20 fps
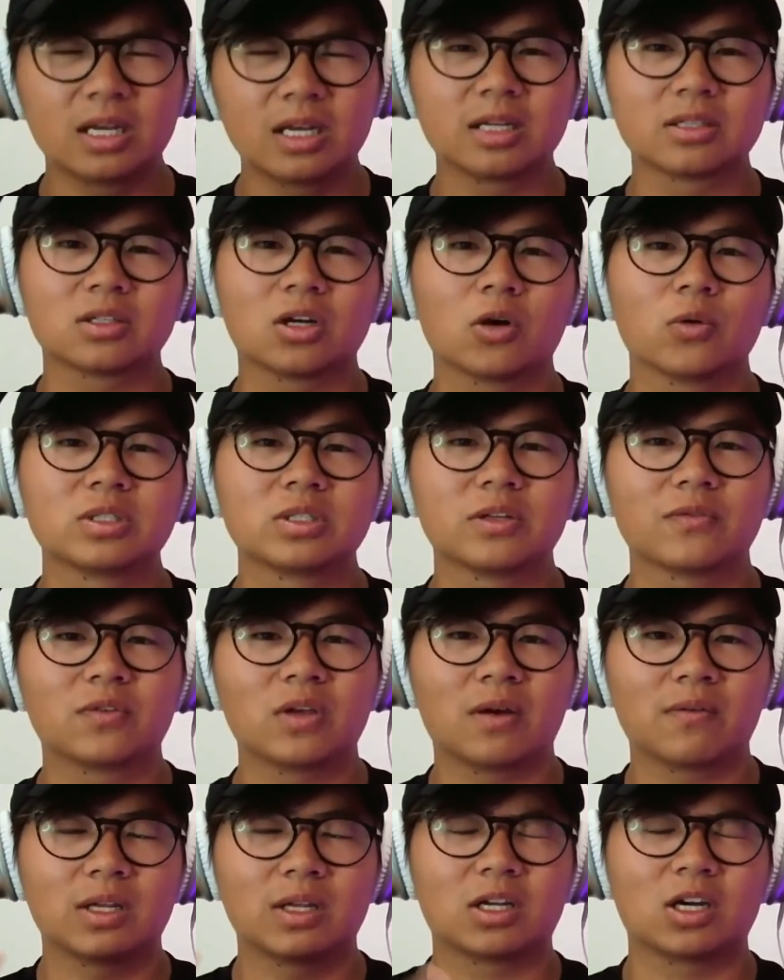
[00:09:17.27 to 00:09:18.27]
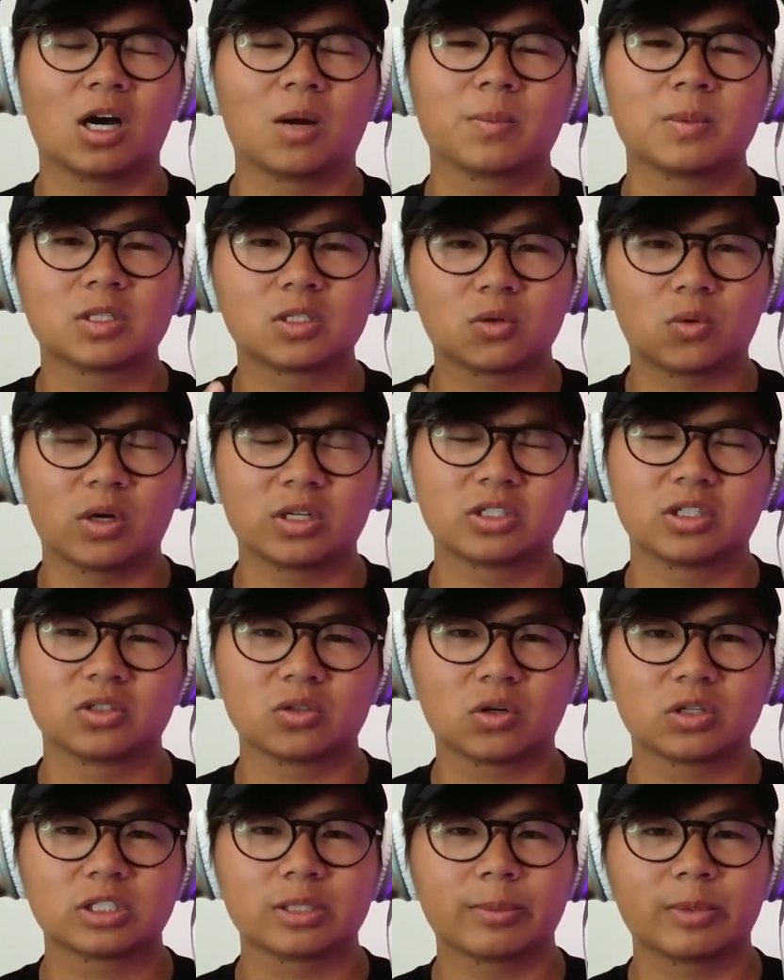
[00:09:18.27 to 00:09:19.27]
And as always, if you have any comments, questions,
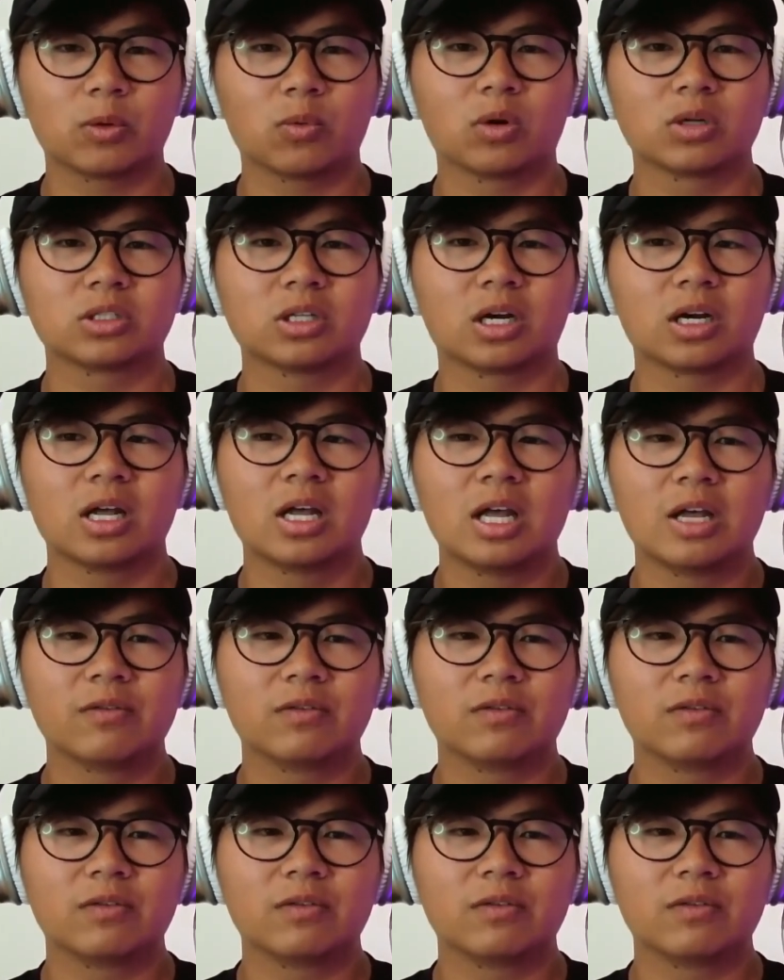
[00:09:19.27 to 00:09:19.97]
or something you want to talk,